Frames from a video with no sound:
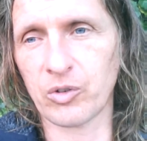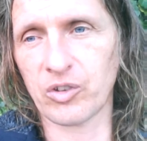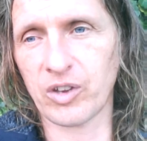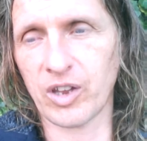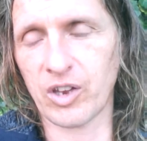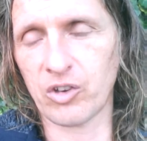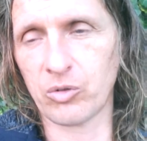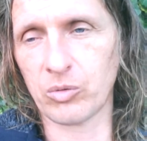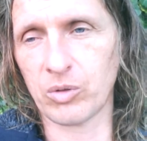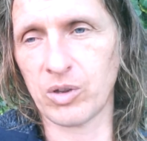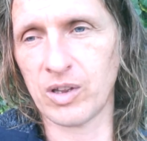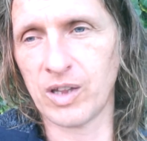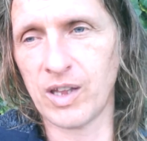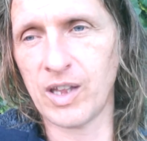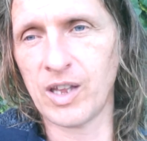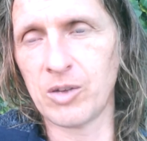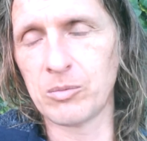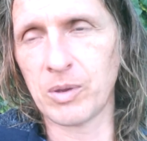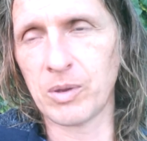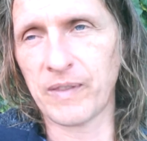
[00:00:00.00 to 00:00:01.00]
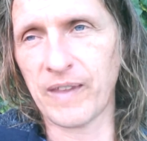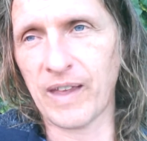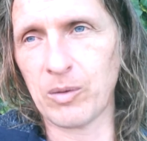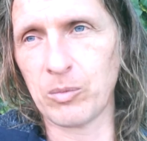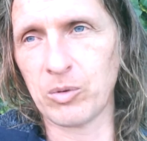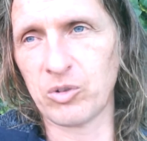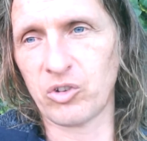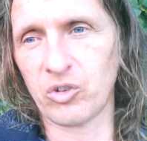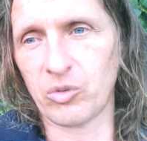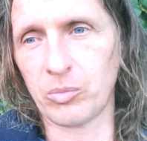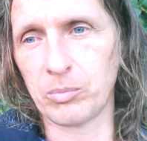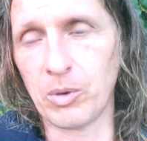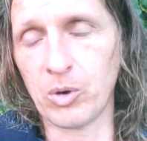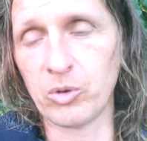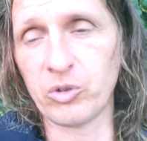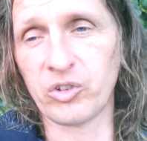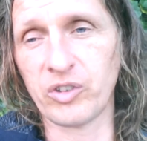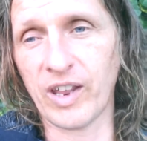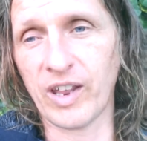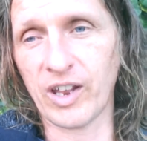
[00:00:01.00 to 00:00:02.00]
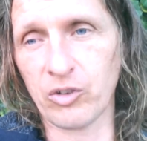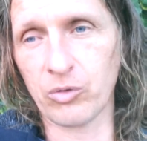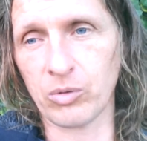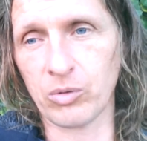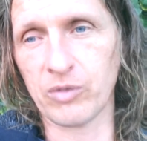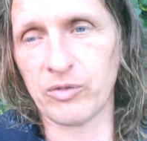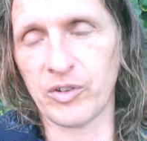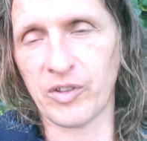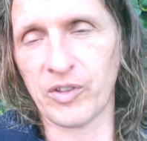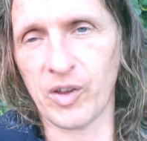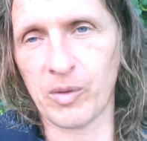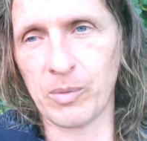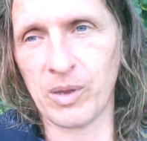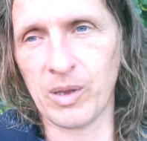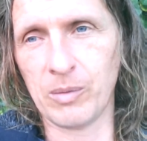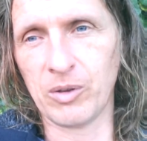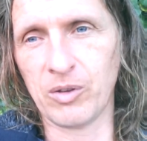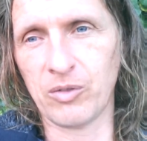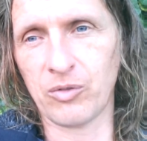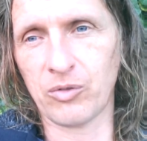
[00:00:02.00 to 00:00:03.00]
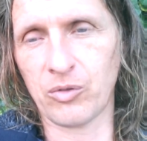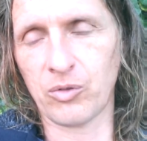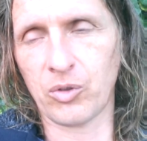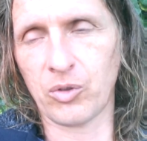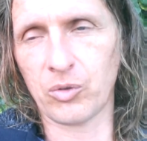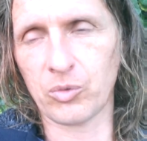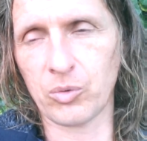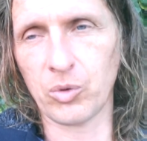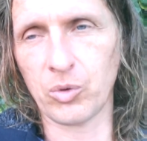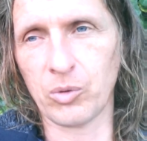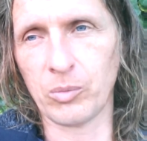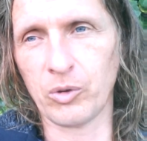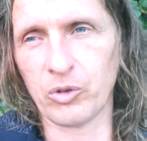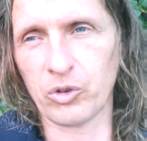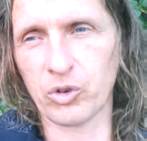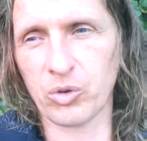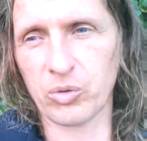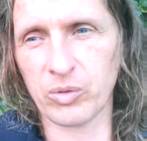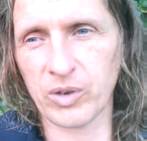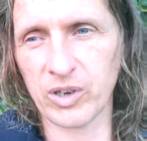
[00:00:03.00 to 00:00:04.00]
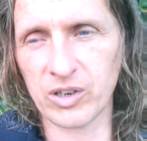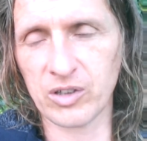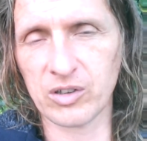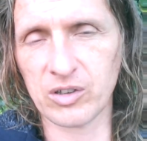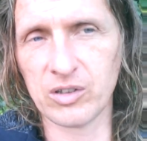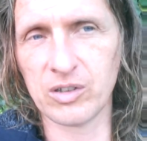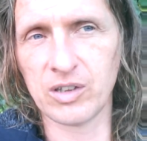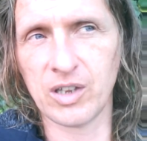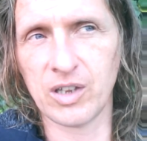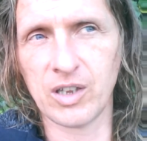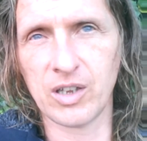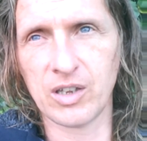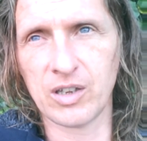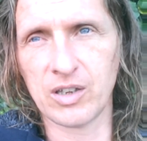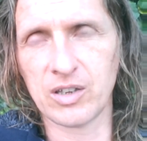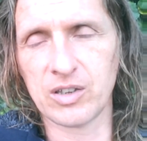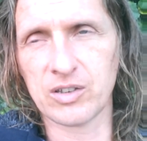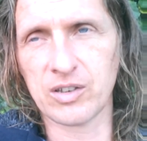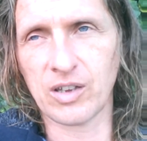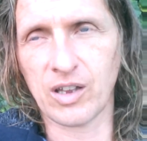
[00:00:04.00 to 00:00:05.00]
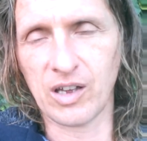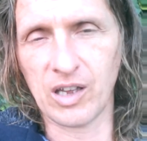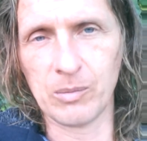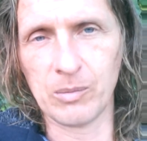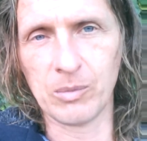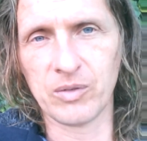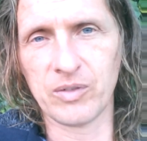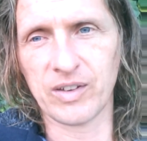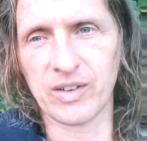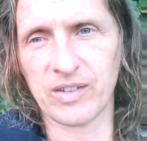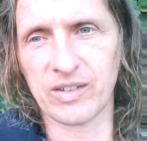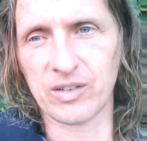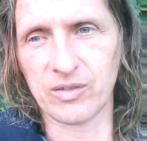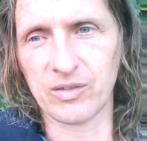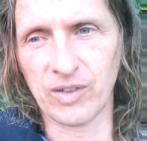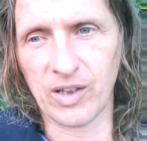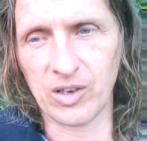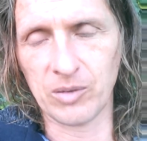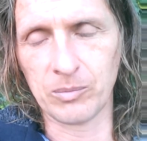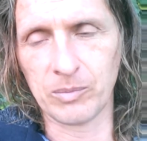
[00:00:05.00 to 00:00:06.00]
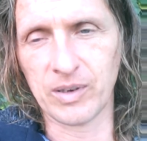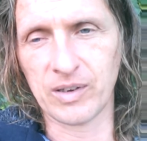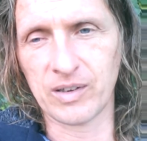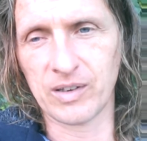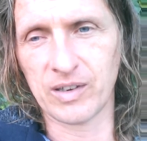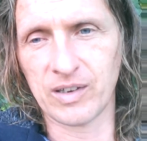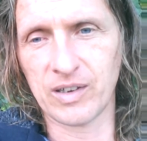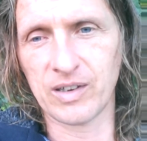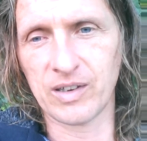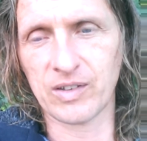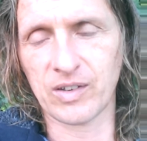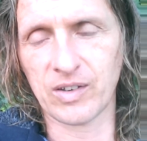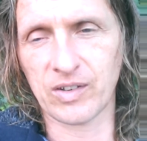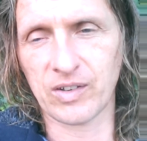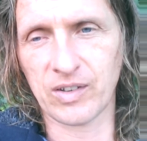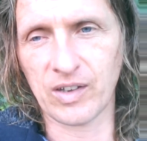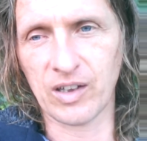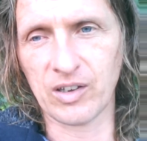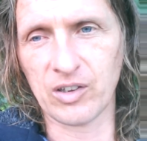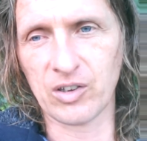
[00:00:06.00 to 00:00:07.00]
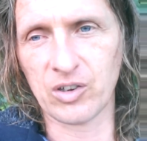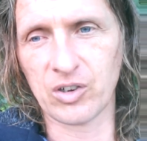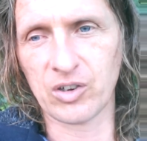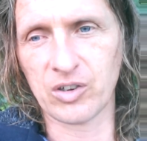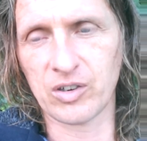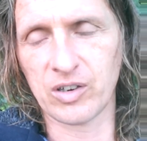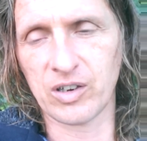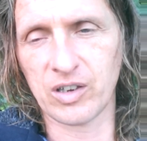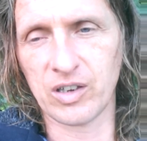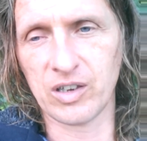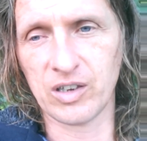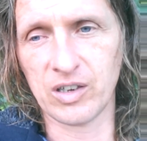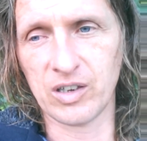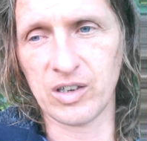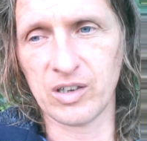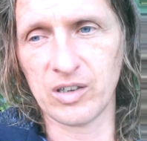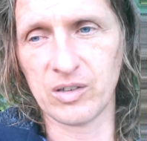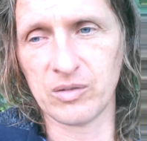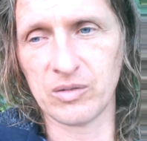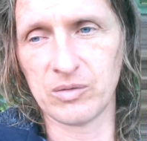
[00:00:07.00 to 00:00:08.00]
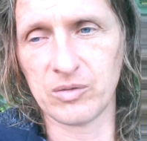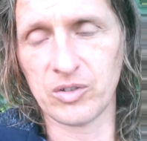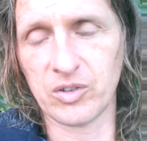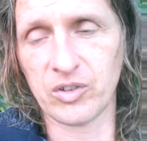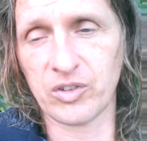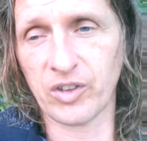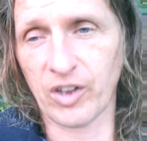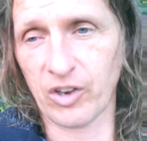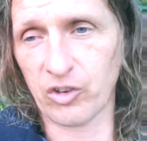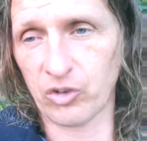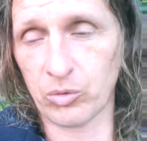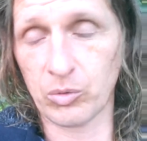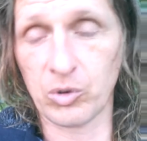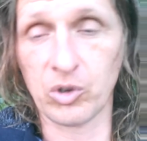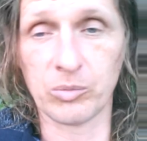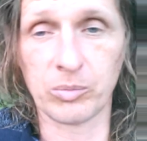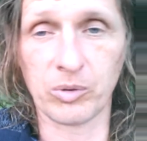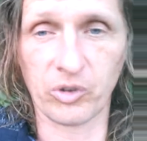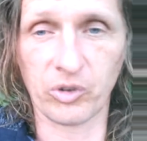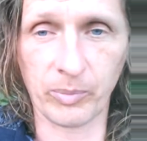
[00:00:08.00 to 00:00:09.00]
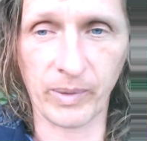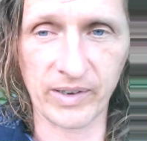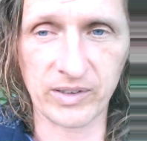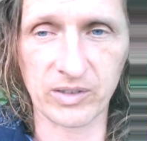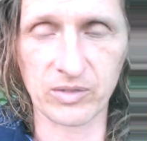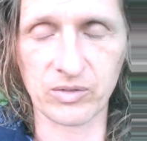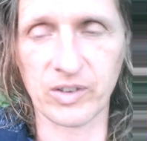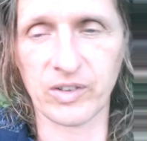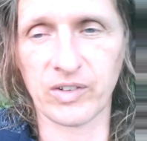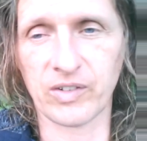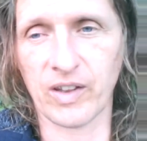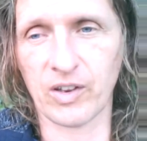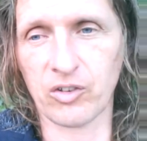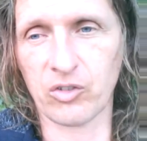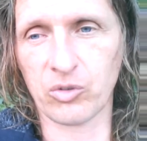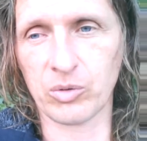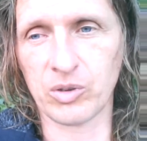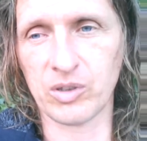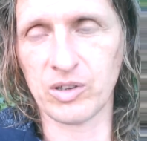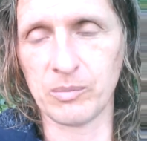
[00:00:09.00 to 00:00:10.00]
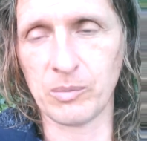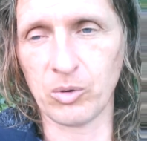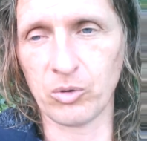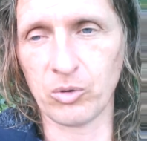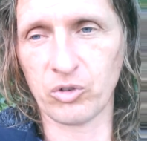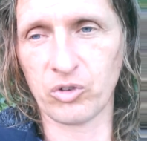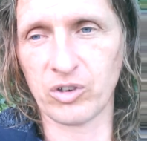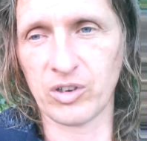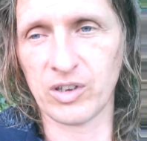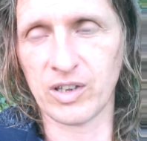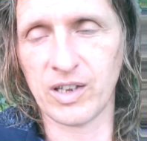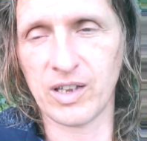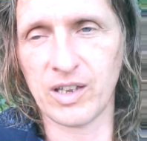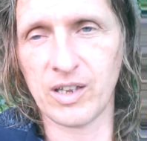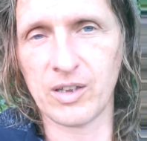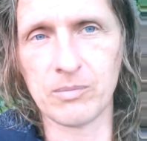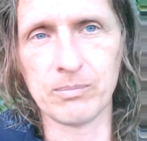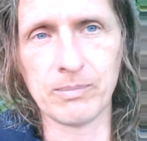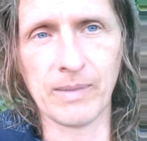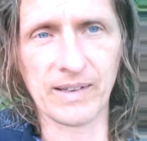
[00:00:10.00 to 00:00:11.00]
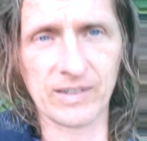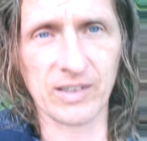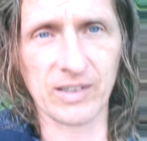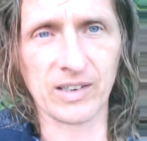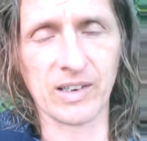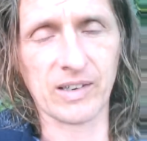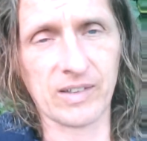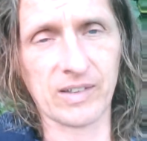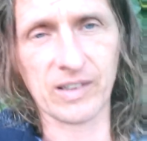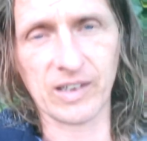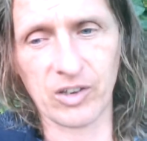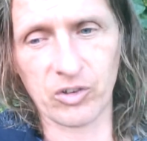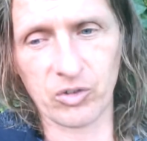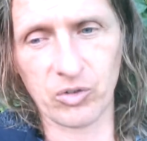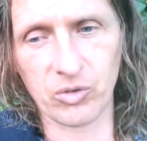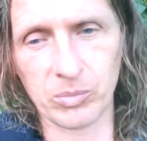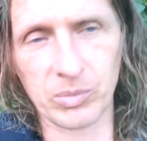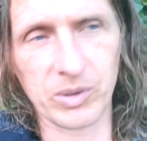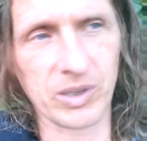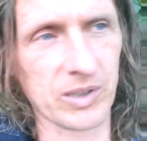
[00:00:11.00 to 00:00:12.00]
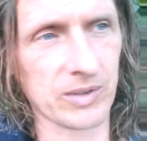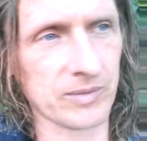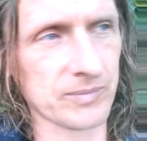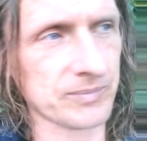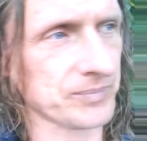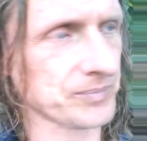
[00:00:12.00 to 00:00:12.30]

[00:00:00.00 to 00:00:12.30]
schedule but that which is most natural for that baby f- through the most critical time of its development as a cellular, uh, sexual, or prospectively sexual, emotional, mental, and celestial being.